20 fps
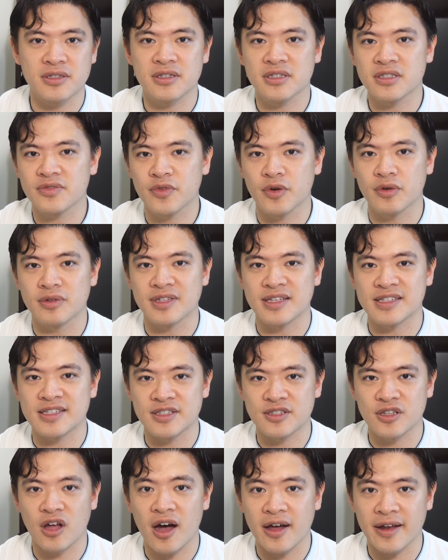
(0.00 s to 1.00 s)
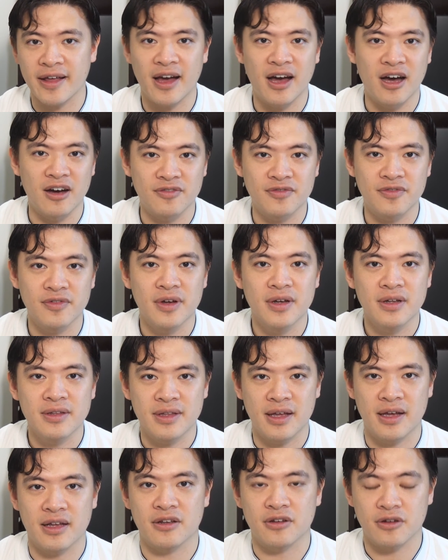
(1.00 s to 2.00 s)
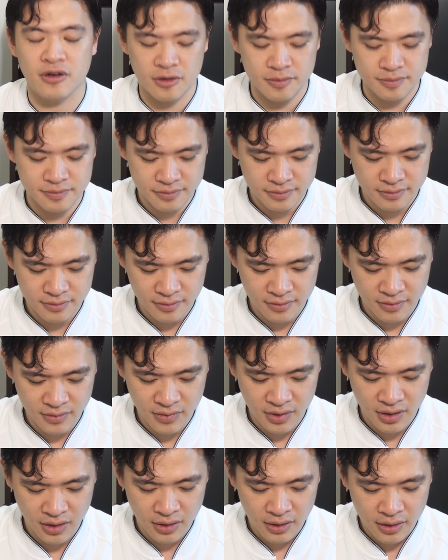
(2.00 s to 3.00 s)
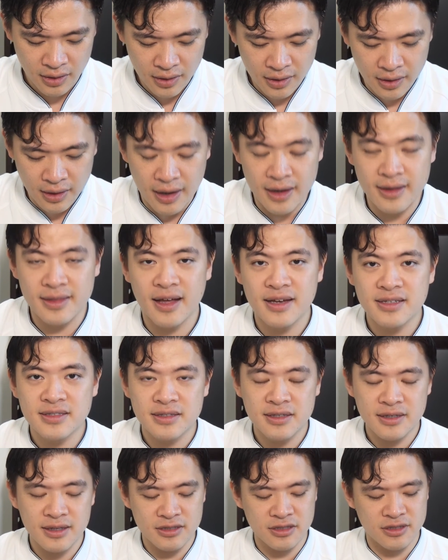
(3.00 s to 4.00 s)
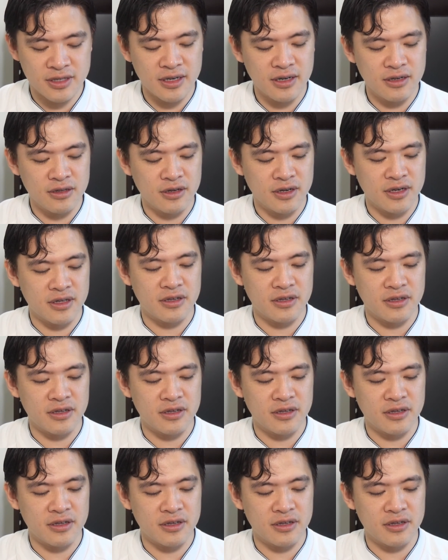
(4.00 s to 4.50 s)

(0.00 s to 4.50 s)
this phone does not have that at all. And lastly, let's take a look at